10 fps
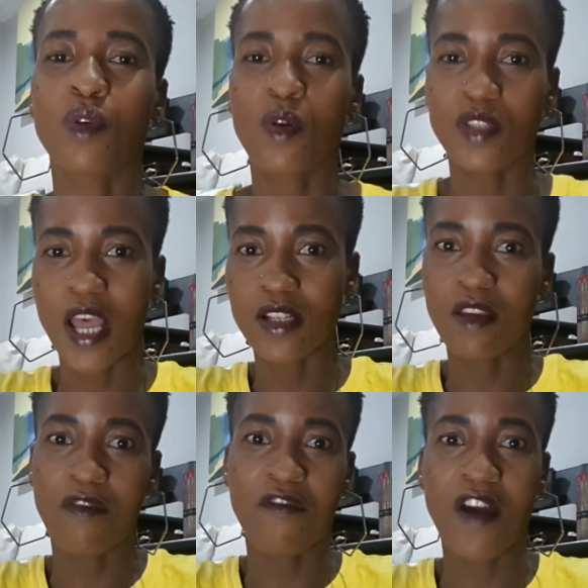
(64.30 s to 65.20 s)
because I
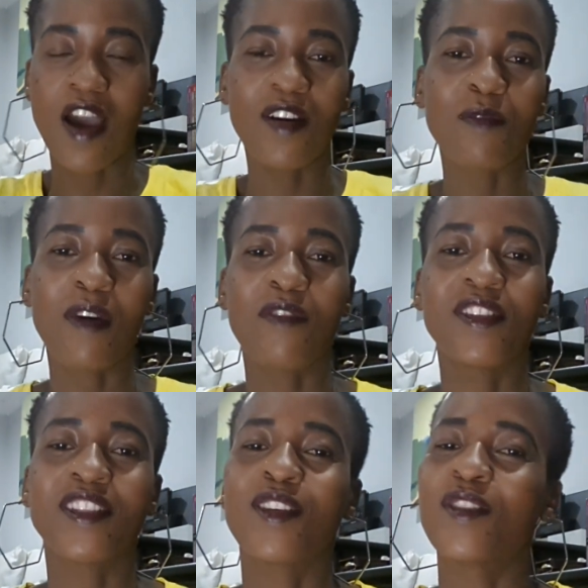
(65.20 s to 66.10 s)
have on my
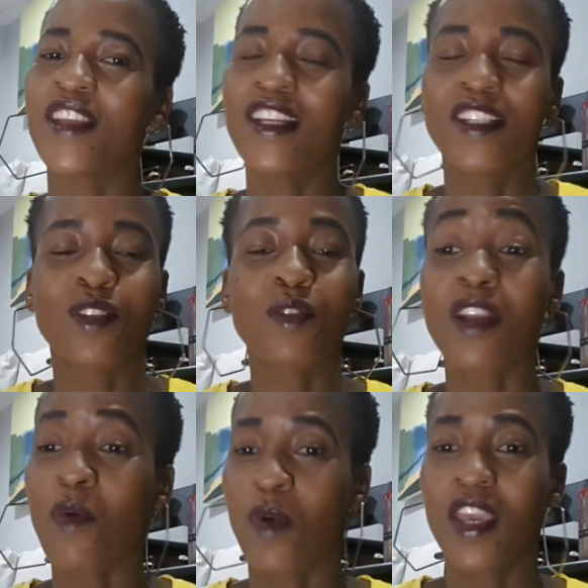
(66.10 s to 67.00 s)
video, and then it's not
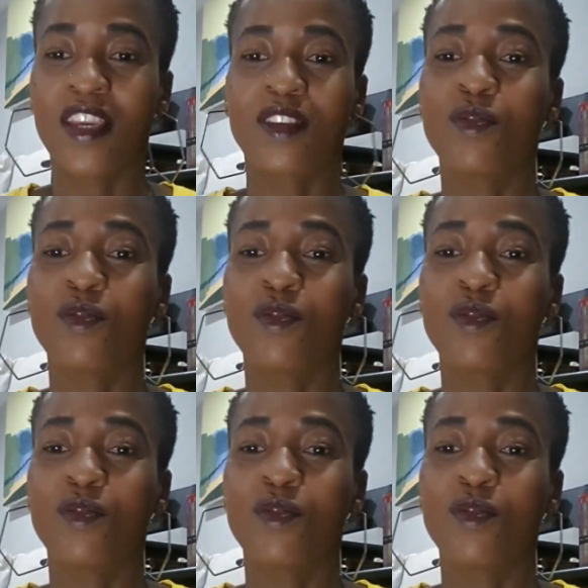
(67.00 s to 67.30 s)
gonna work,